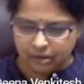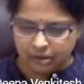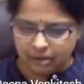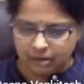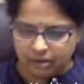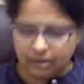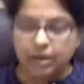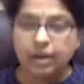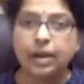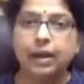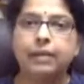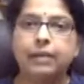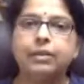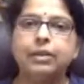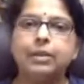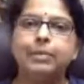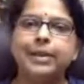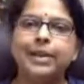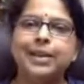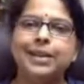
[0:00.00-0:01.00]
I
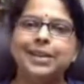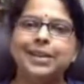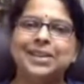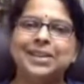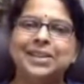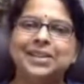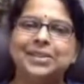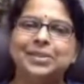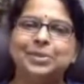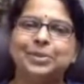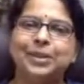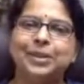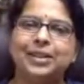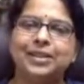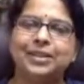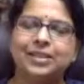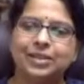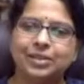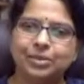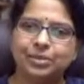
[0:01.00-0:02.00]
will be here to
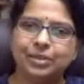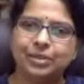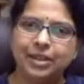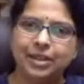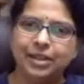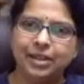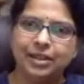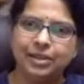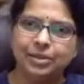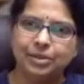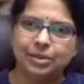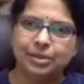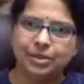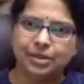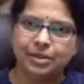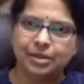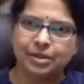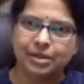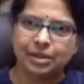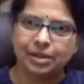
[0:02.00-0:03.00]
answer only your
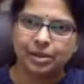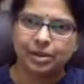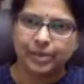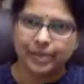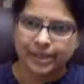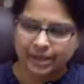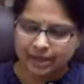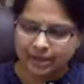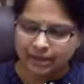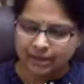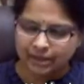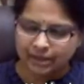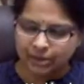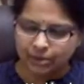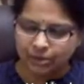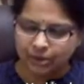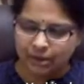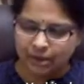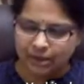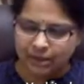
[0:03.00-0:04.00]
questions.
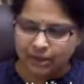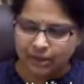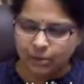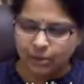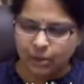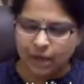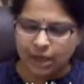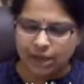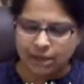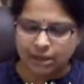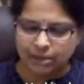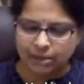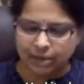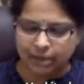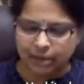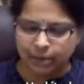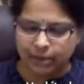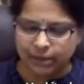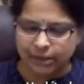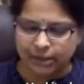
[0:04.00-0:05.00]
So unless you ask
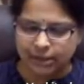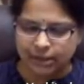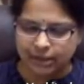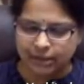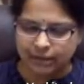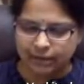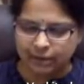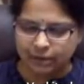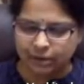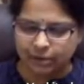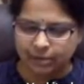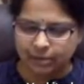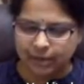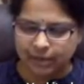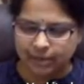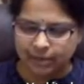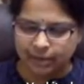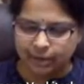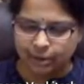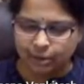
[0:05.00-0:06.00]
me a question, I will not be
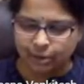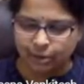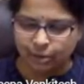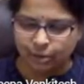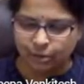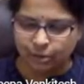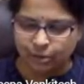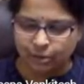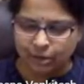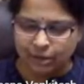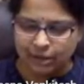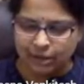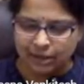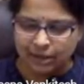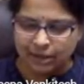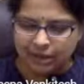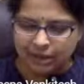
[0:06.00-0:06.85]
able to